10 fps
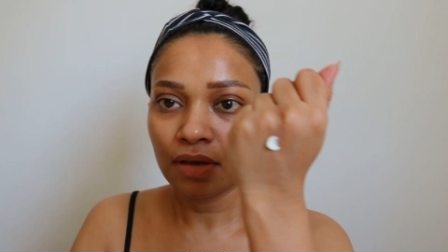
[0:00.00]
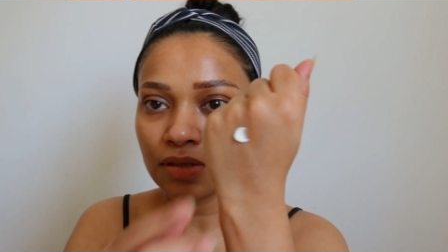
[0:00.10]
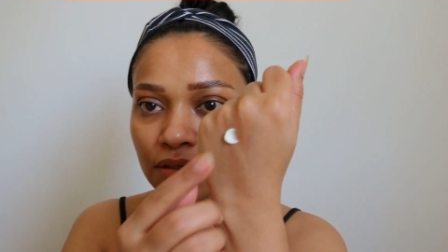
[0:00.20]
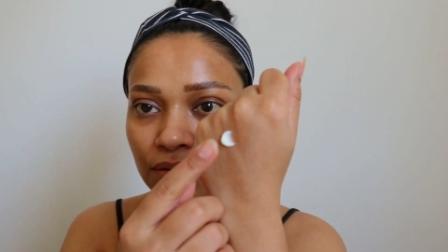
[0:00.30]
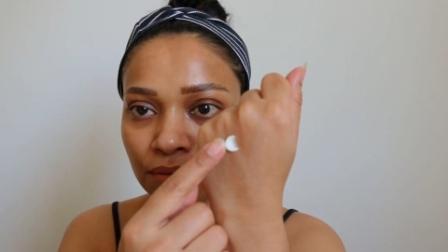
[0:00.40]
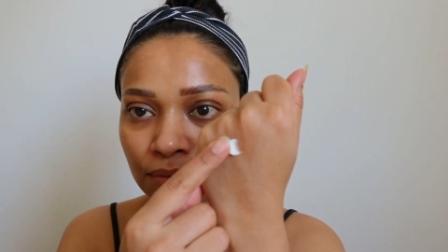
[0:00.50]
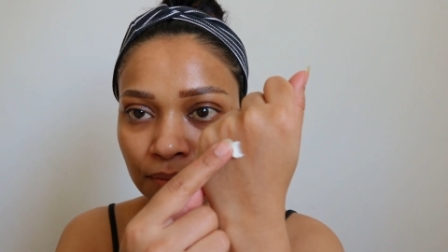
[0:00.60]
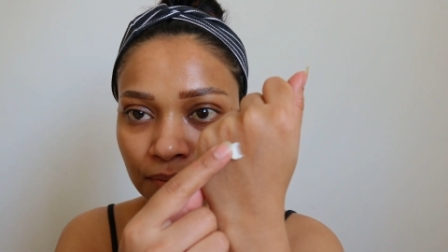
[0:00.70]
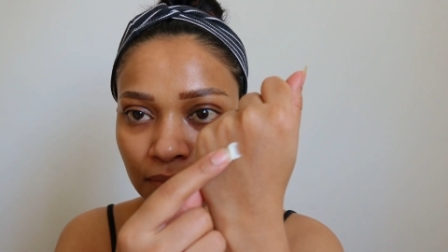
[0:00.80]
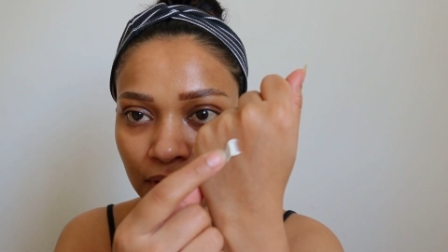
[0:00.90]
So
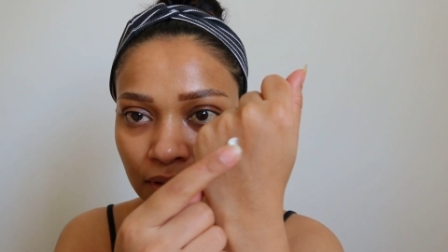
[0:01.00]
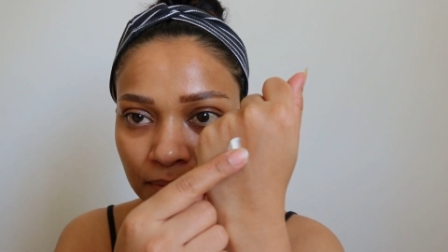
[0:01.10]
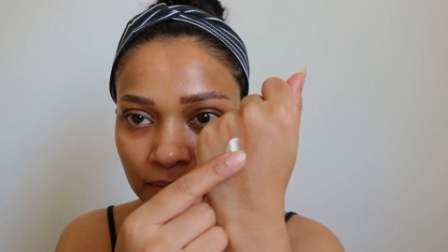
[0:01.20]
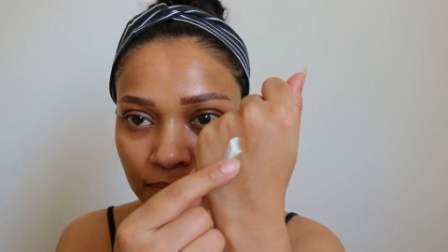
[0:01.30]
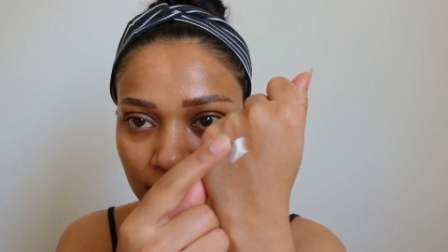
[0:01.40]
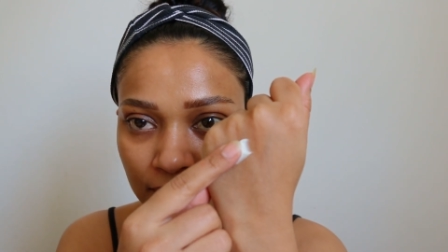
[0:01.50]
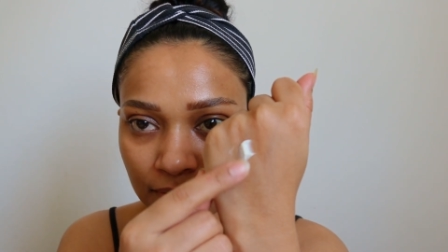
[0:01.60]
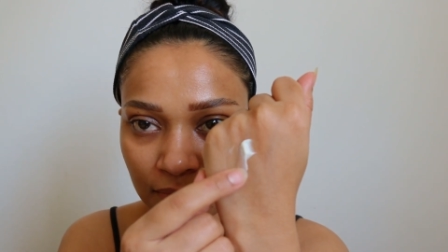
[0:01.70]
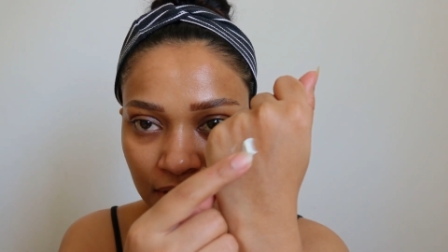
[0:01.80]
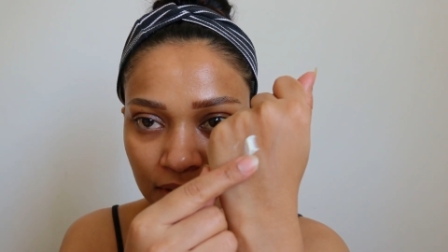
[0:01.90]
um,
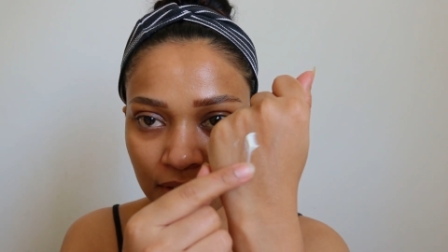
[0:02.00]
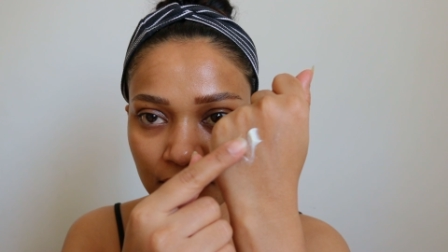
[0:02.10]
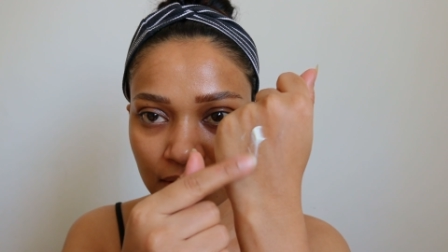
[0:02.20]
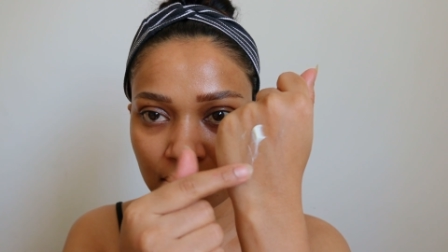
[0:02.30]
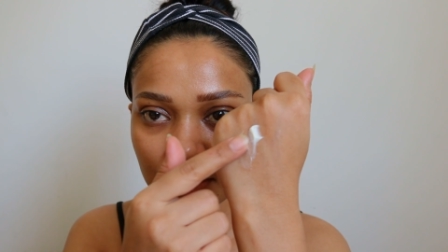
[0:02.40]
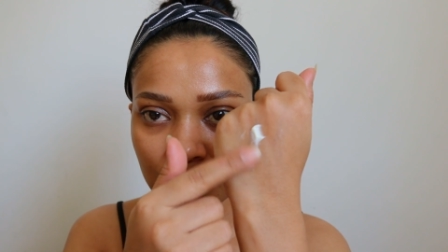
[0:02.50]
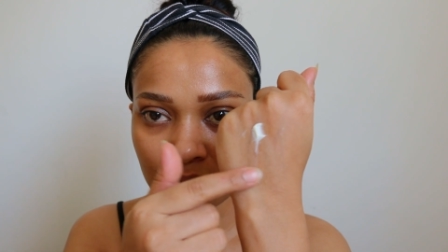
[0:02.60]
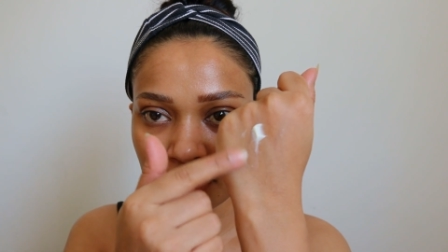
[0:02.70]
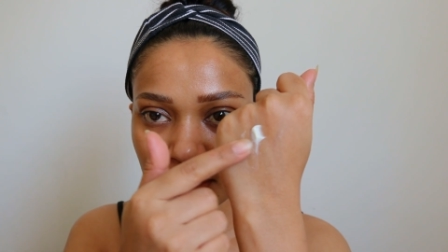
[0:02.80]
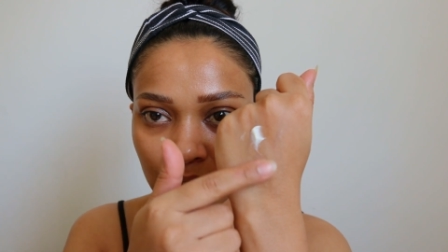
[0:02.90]
this is
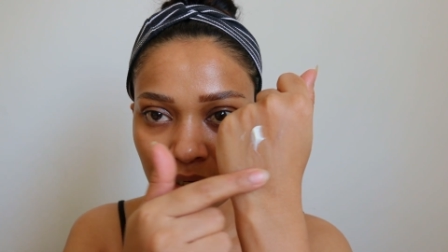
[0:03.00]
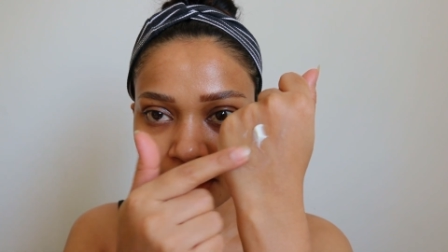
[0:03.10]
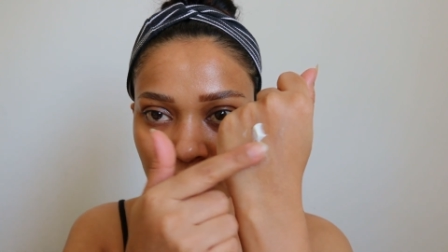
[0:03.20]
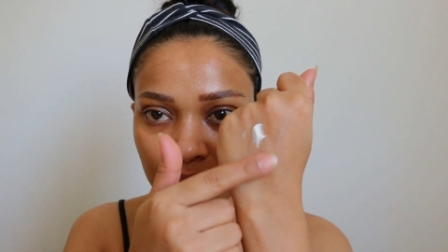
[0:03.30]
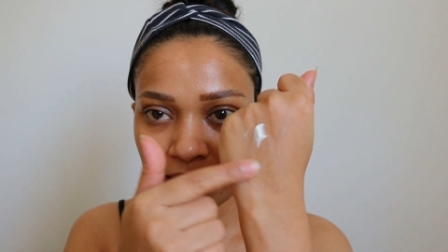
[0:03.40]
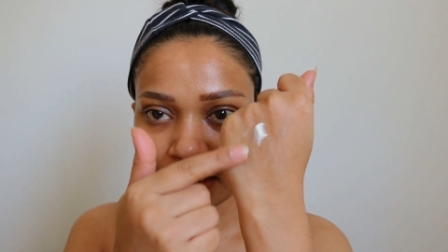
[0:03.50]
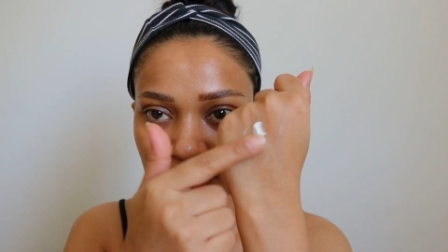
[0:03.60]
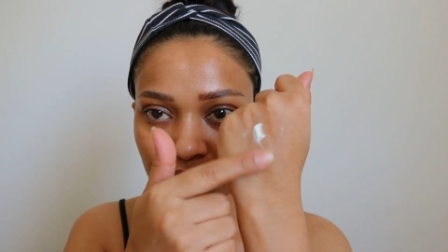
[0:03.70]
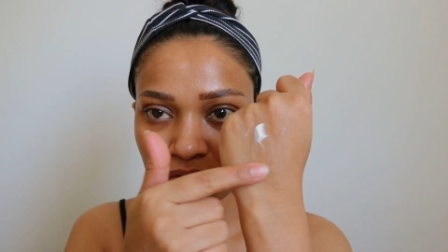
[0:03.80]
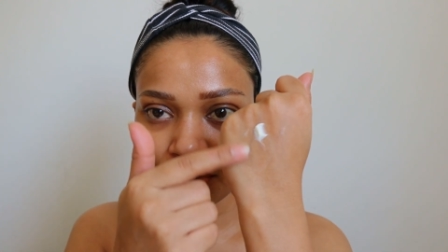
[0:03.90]
the
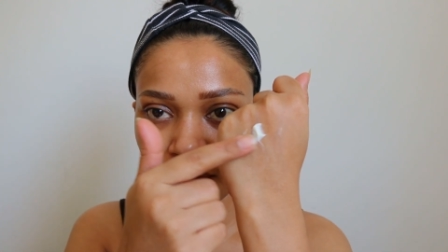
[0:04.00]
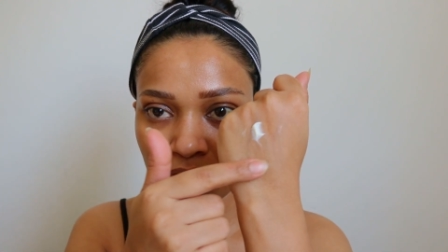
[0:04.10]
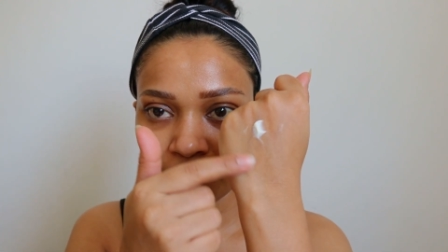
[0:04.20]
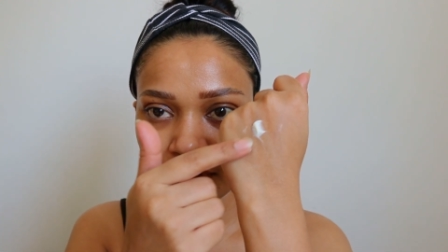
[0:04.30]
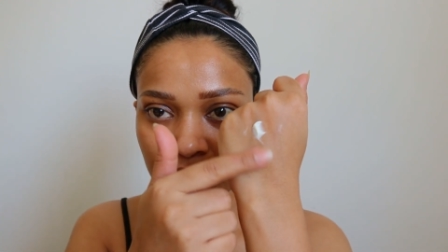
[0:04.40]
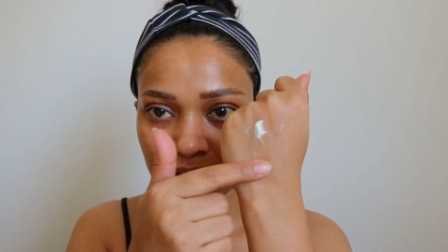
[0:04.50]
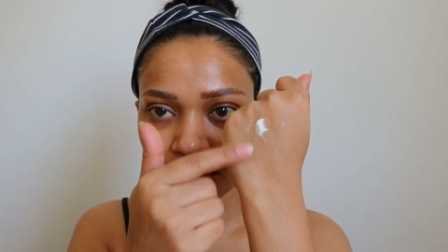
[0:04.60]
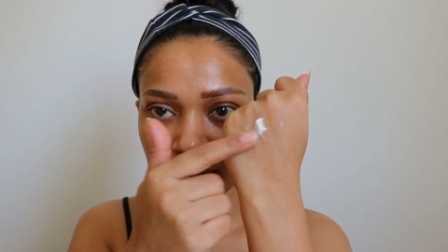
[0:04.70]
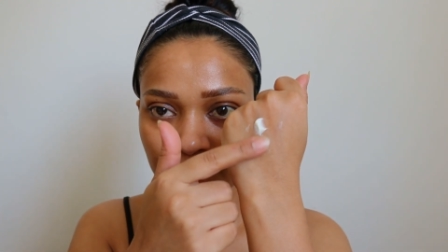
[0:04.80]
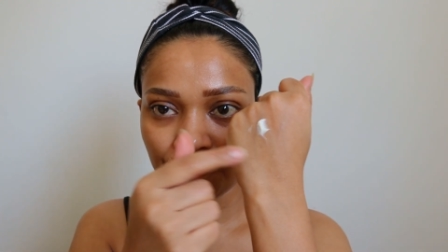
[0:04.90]
texture of it.
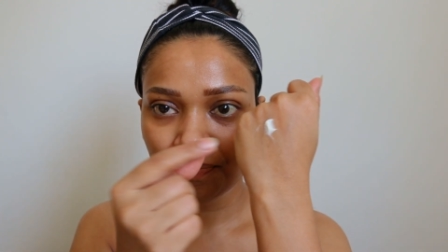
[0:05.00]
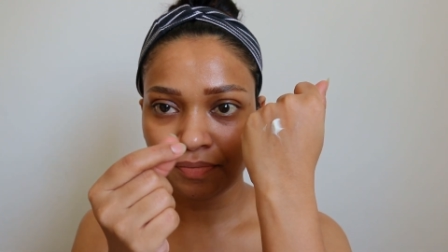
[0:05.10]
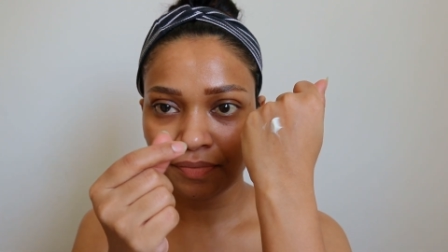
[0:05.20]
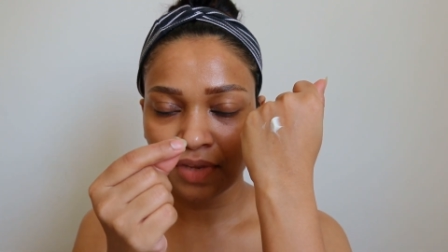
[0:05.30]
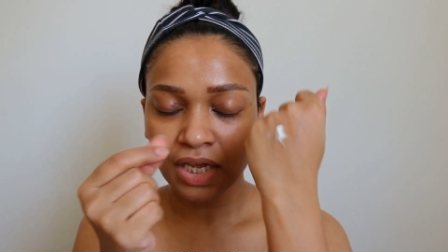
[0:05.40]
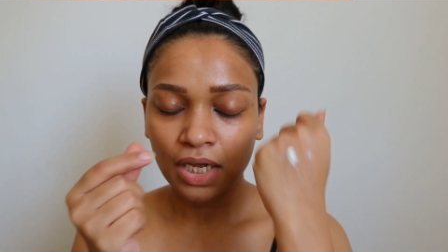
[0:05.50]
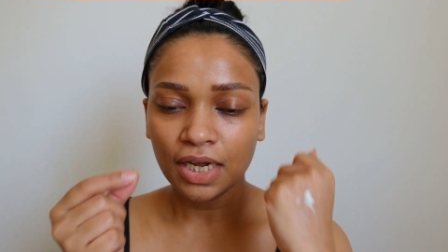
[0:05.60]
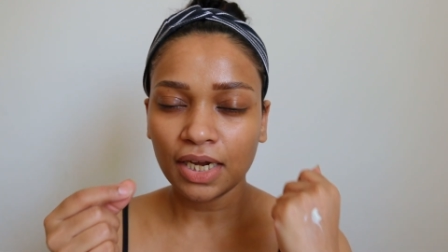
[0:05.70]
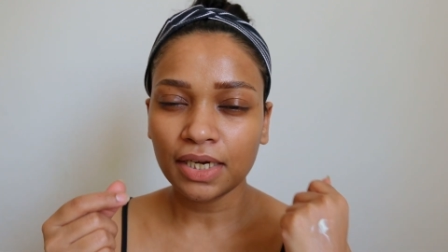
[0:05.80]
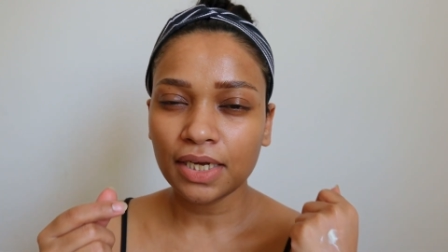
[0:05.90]

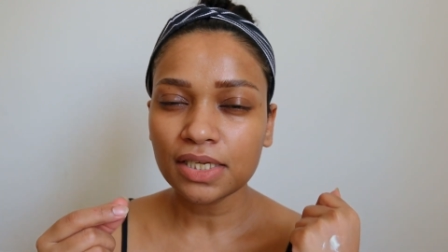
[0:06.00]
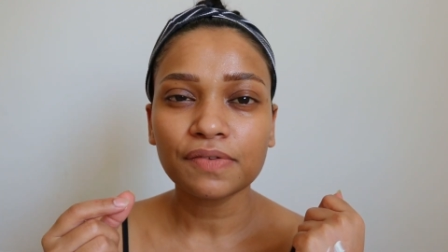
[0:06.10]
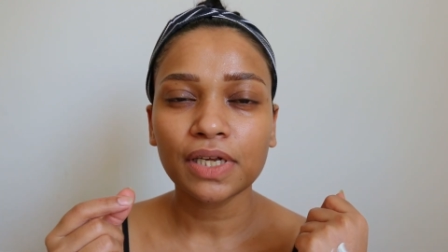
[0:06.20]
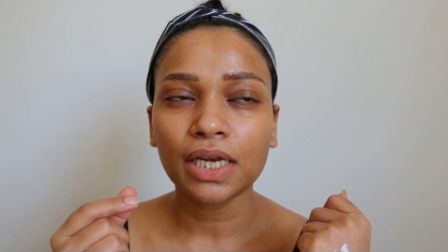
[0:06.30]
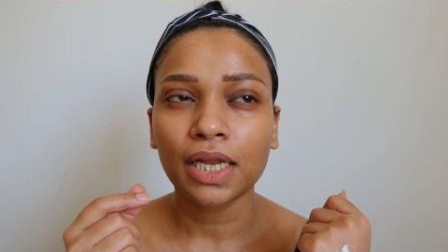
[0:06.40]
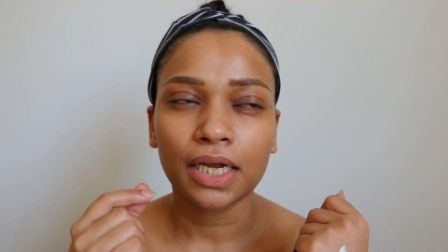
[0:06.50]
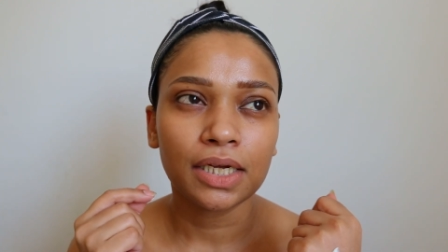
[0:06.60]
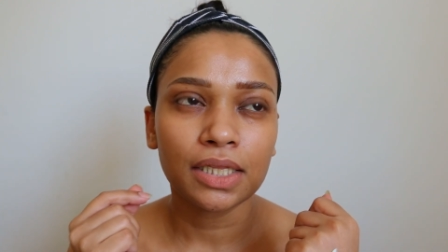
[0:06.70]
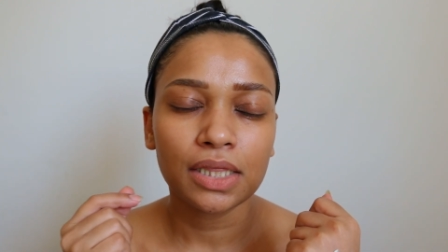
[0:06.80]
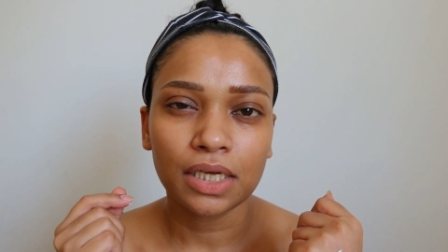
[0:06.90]
It does feel like
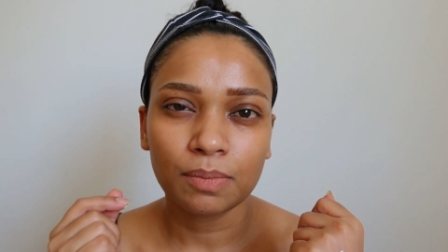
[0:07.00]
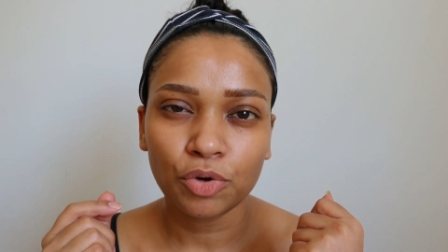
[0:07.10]
a thick